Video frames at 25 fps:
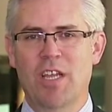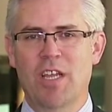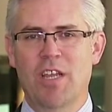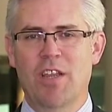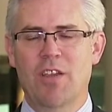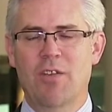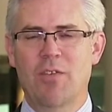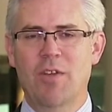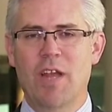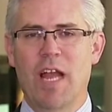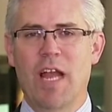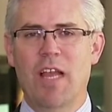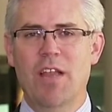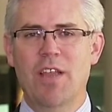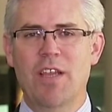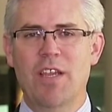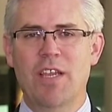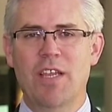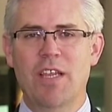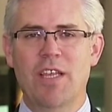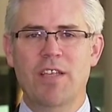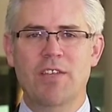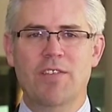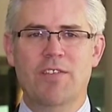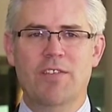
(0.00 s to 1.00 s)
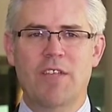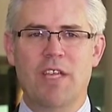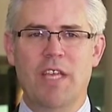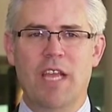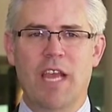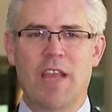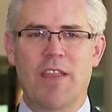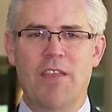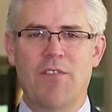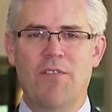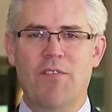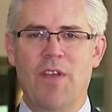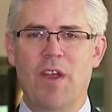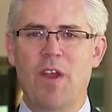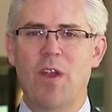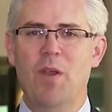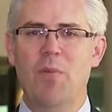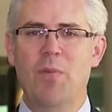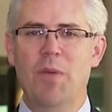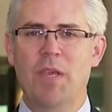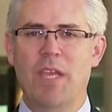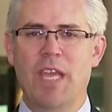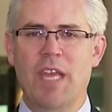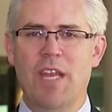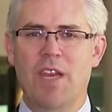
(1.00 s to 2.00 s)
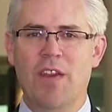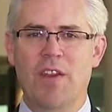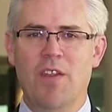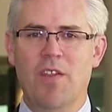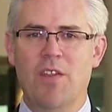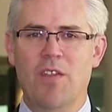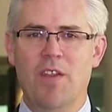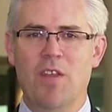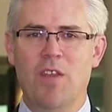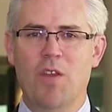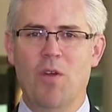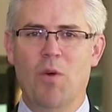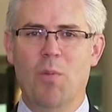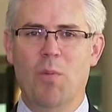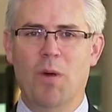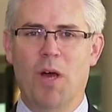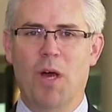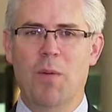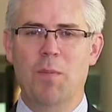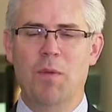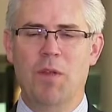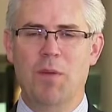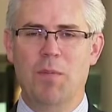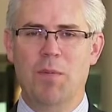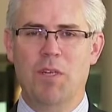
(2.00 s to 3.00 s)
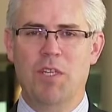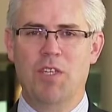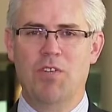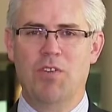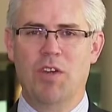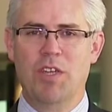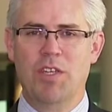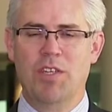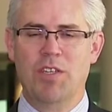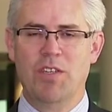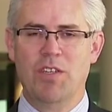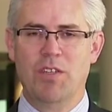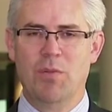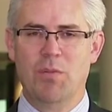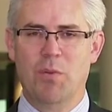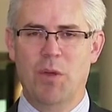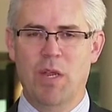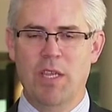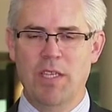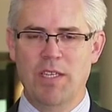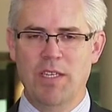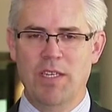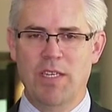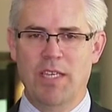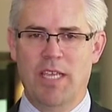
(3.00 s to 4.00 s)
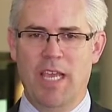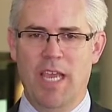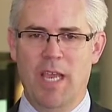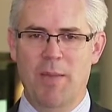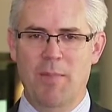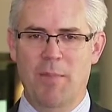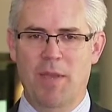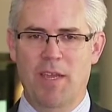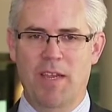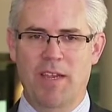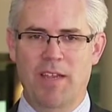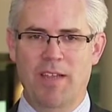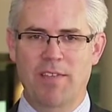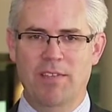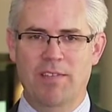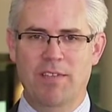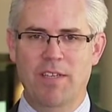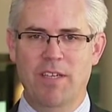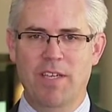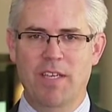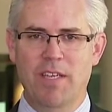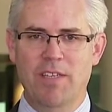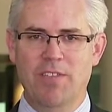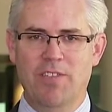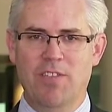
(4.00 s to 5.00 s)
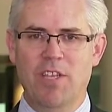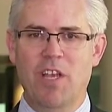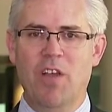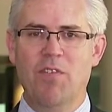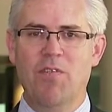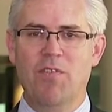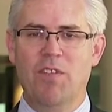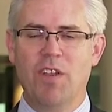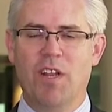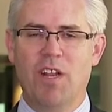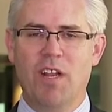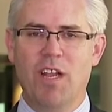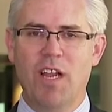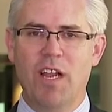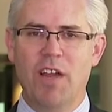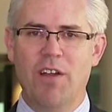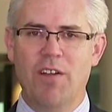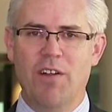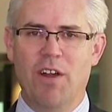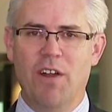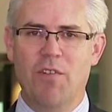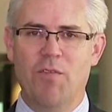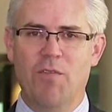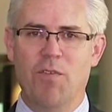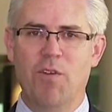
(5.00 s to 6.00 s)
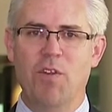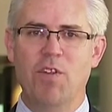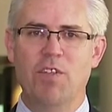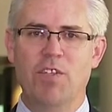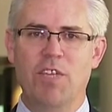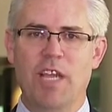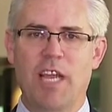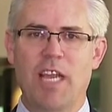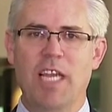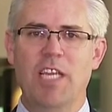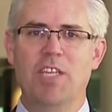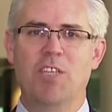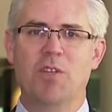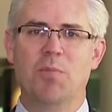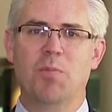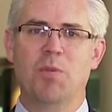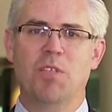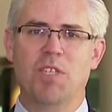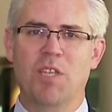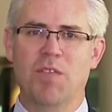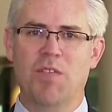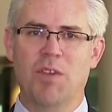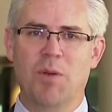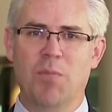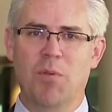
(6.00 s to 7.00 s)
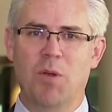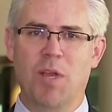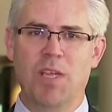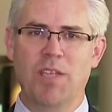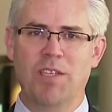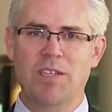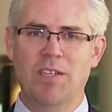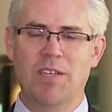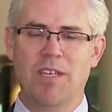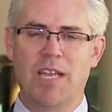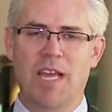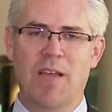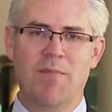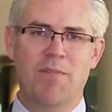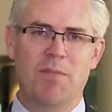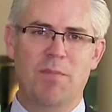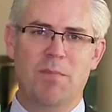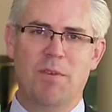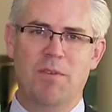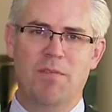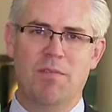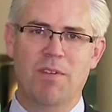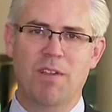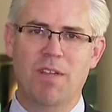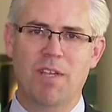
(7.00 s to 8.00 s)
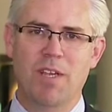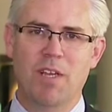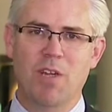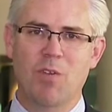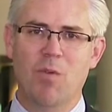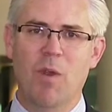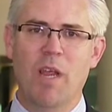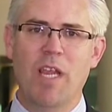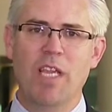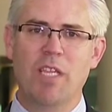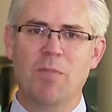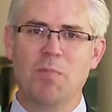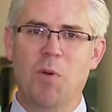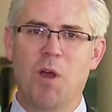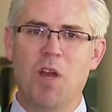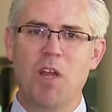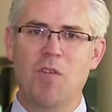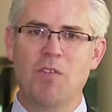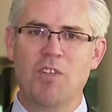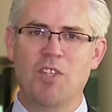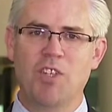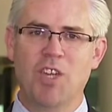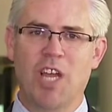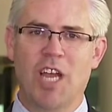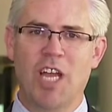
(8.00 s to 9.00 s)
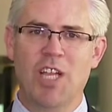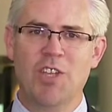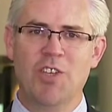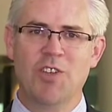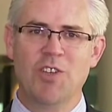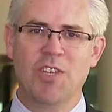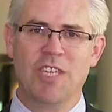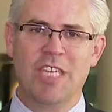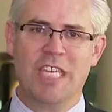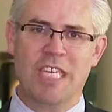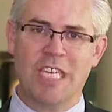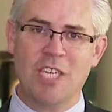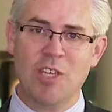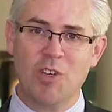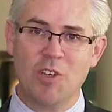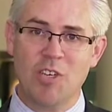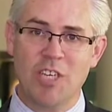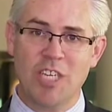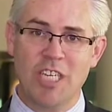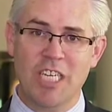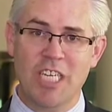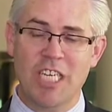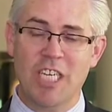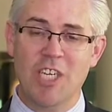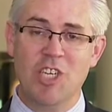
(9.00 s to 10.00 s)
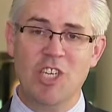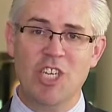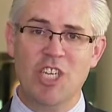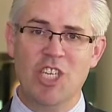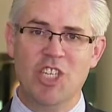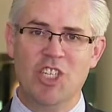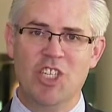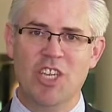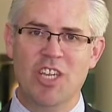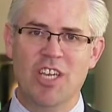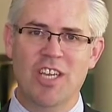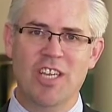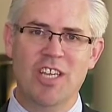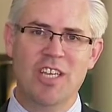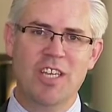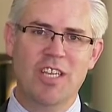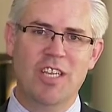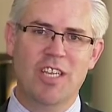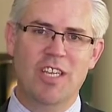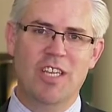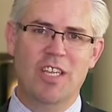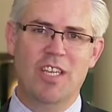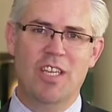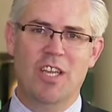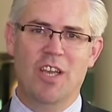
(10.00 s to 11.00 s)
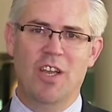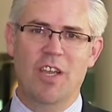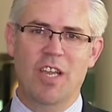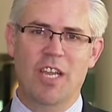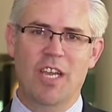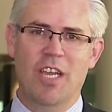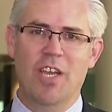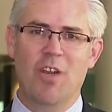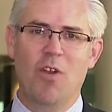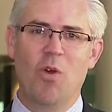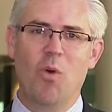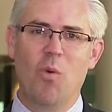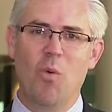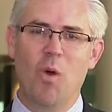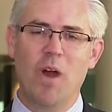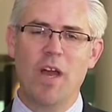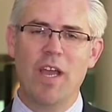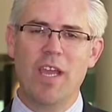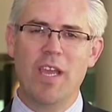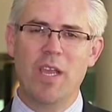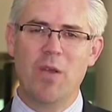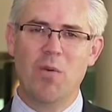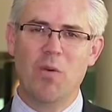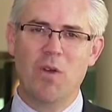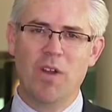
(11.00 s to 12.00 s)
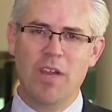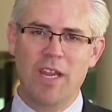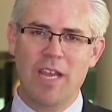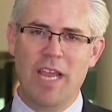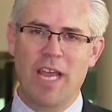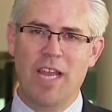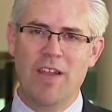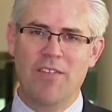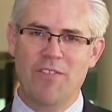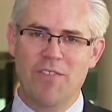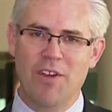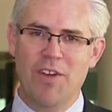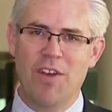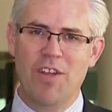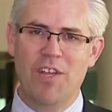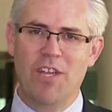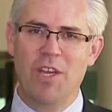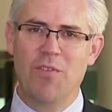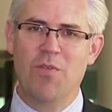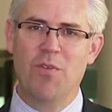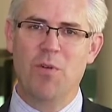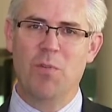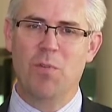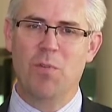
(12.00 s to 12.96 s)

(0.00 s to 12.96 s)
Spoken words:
The reality is that at the very beginning of the Obama administration, the president came in as self-declared our first Asia-Pacific president, having been raised part of his childhood in Indonesia, you know, and in Hawaii, where he had a very different